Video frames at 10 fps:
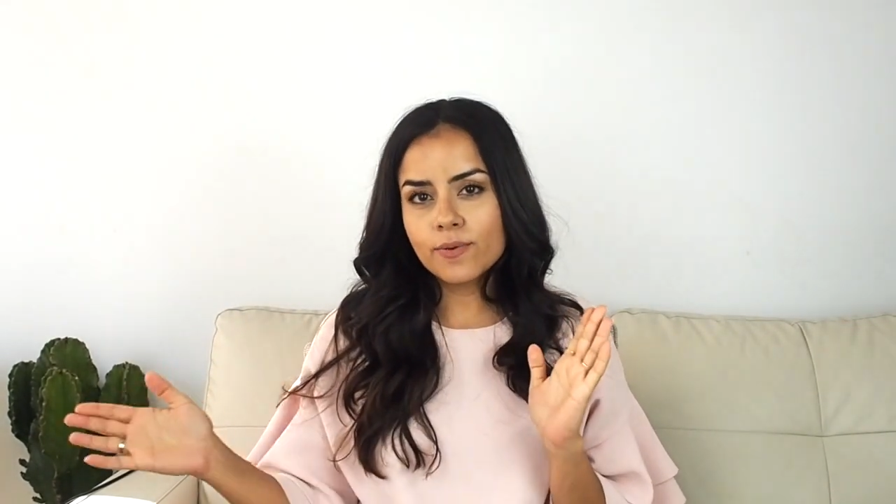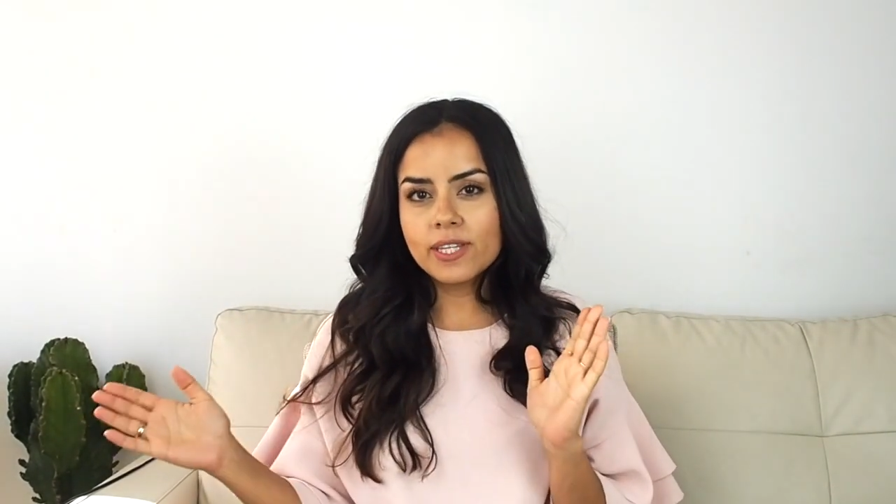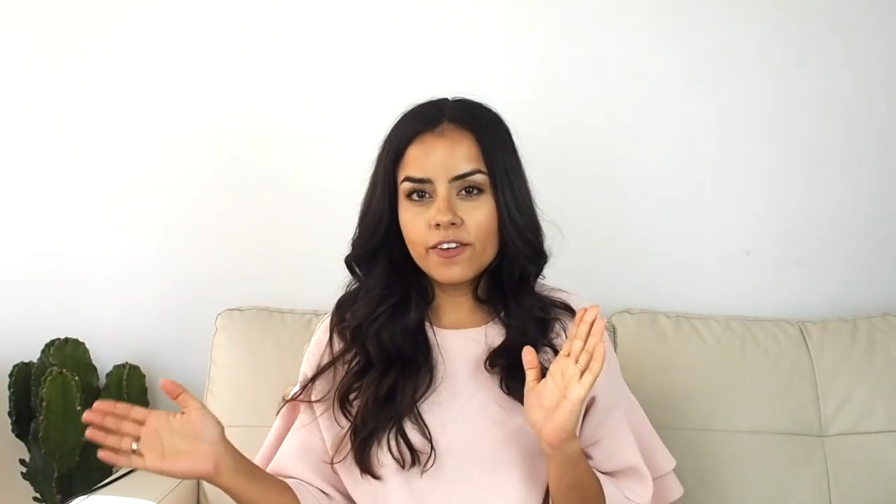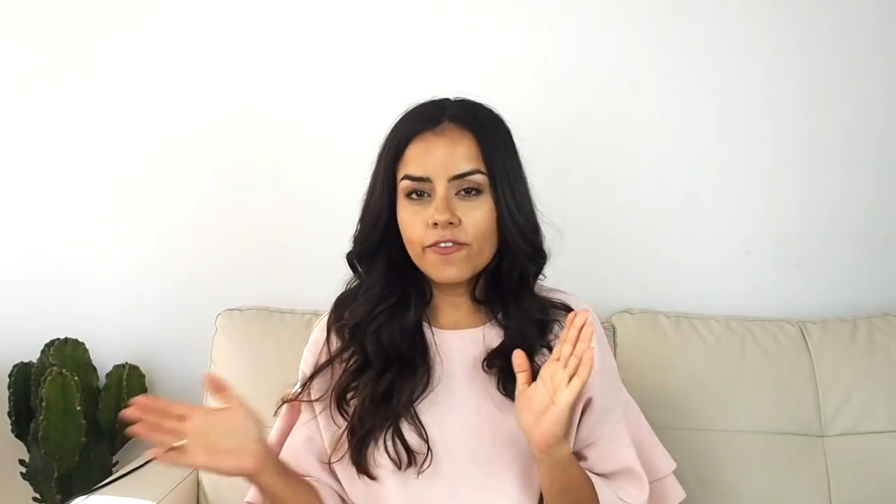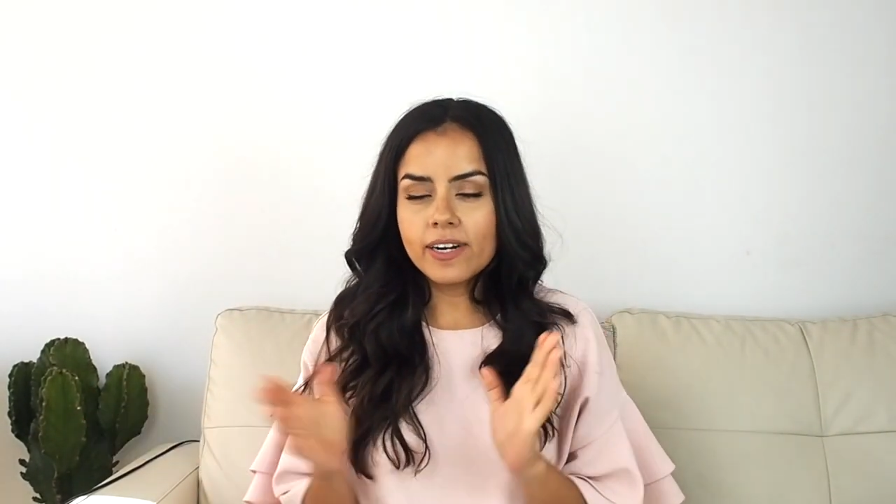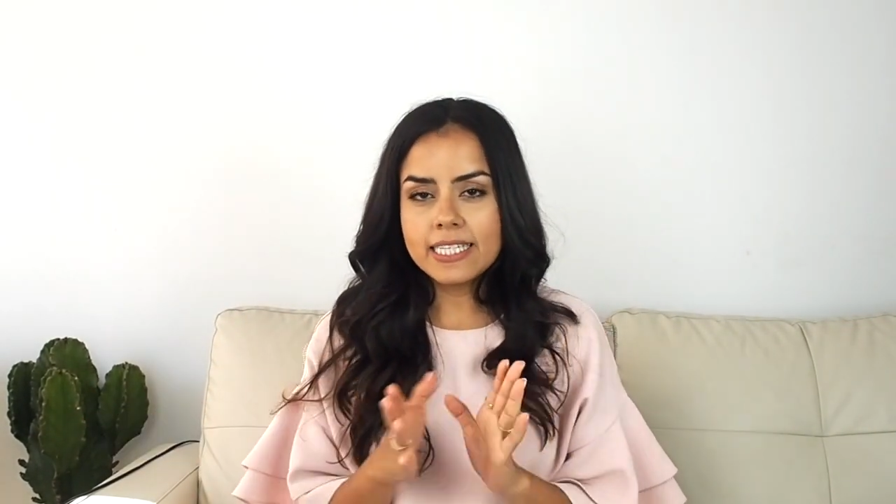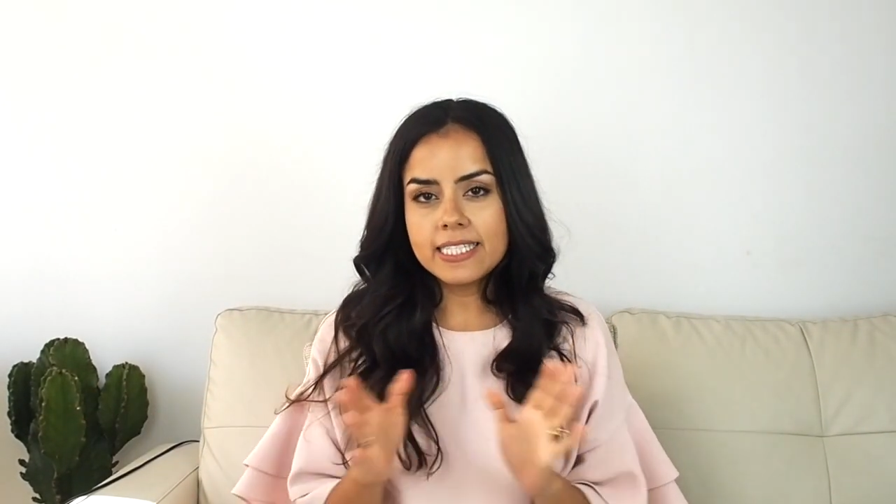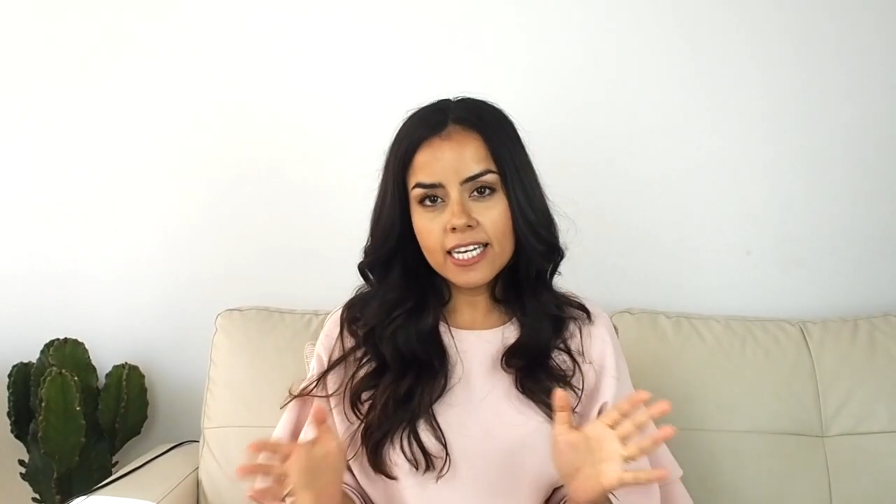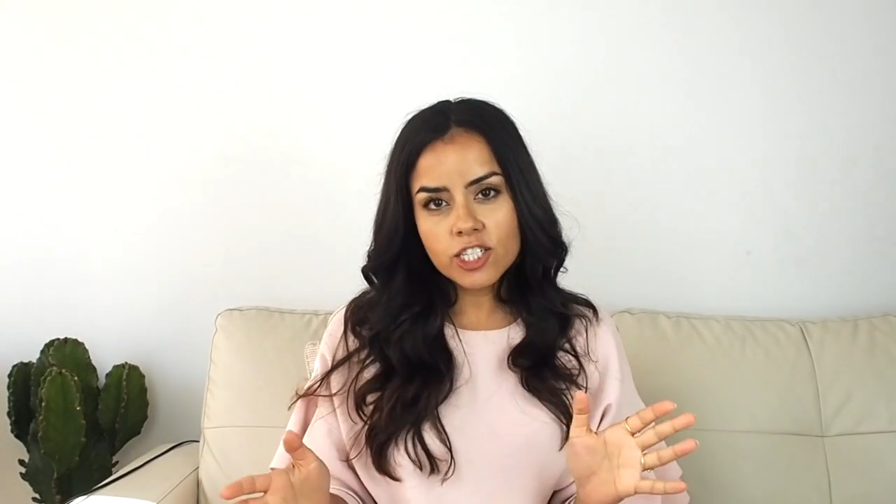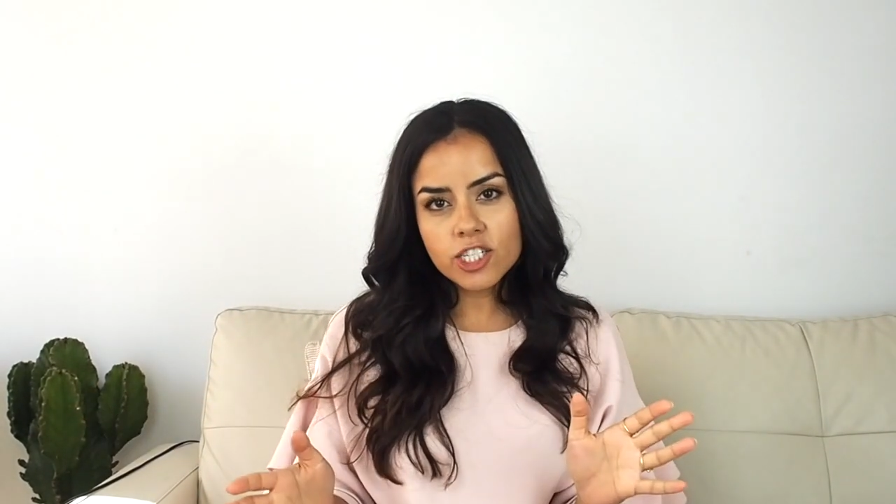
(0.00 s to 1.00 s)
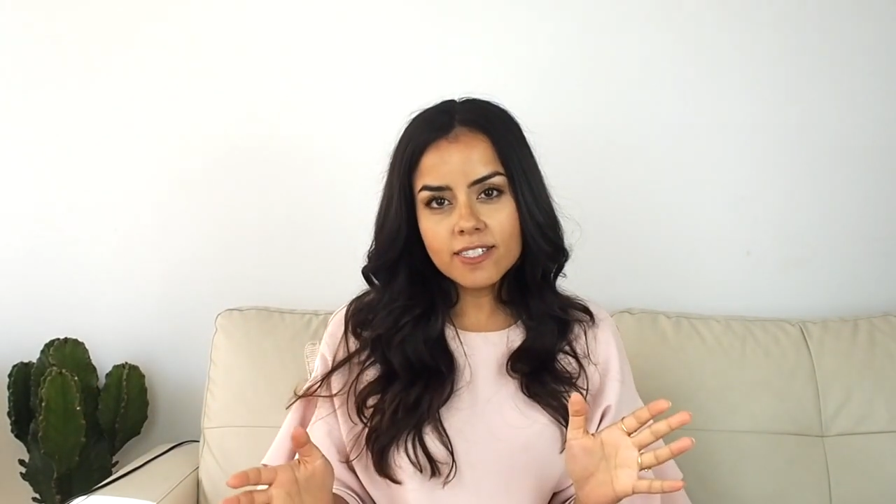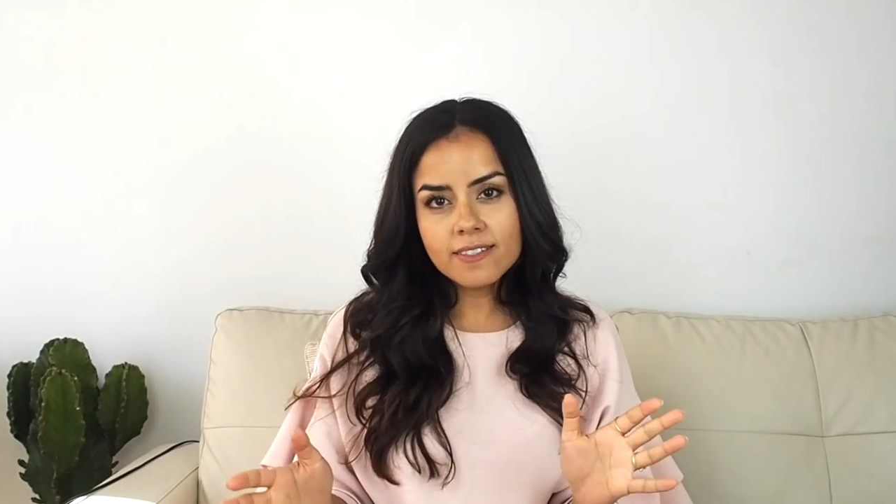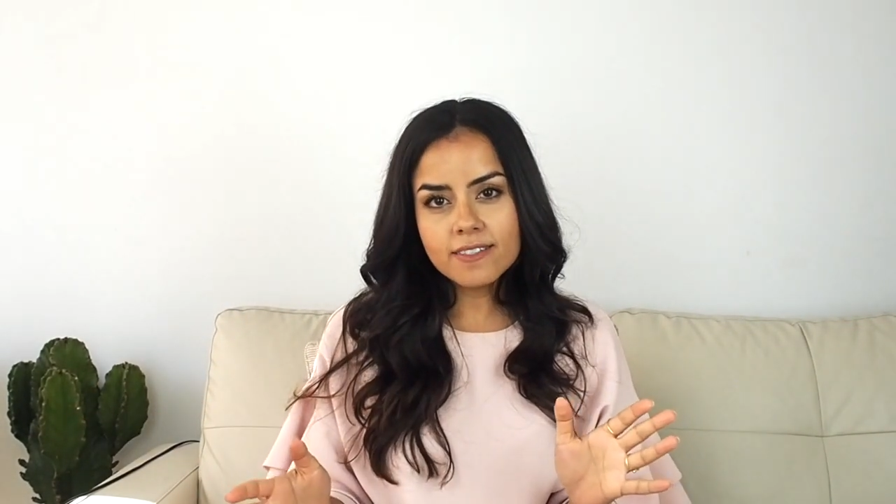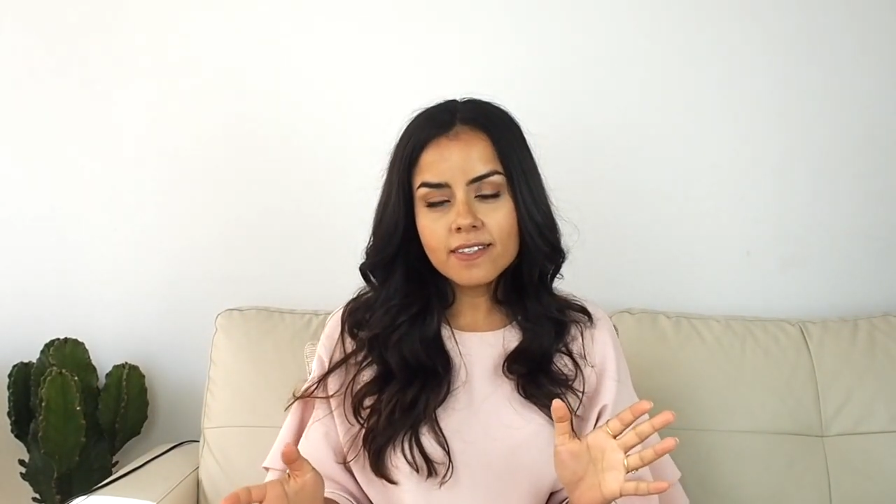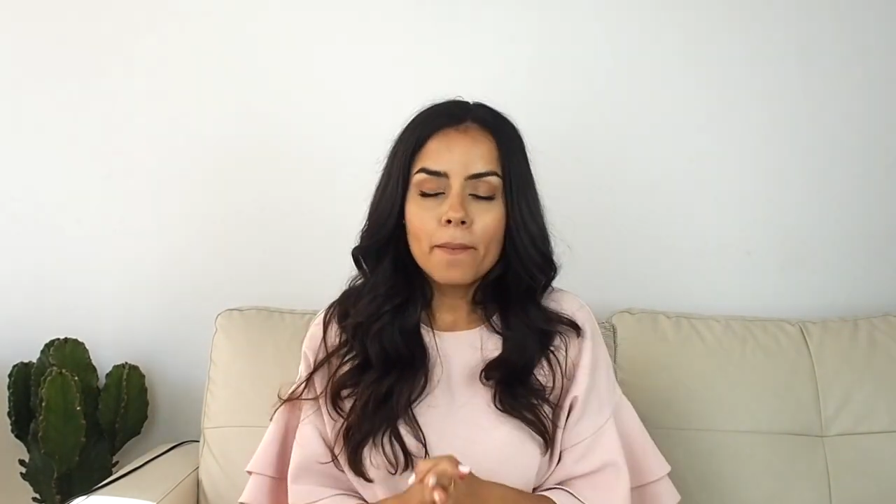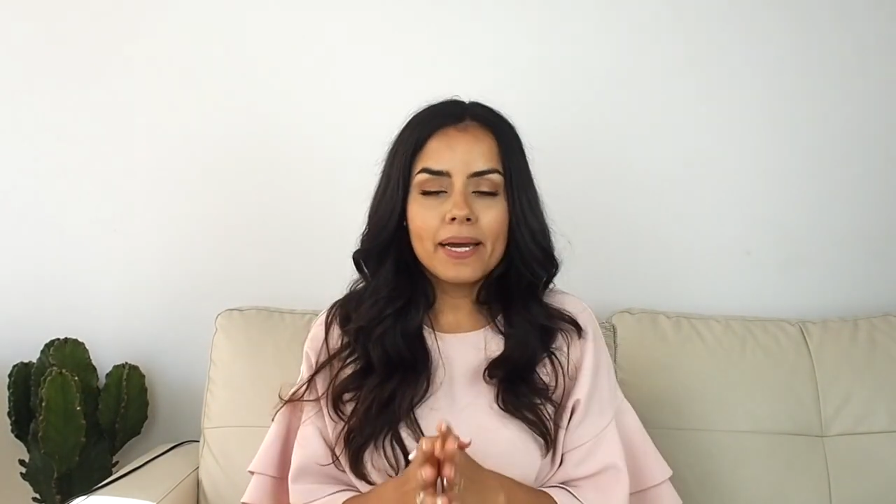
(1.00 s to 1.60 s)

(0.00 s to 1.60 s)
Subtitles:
3 different sections.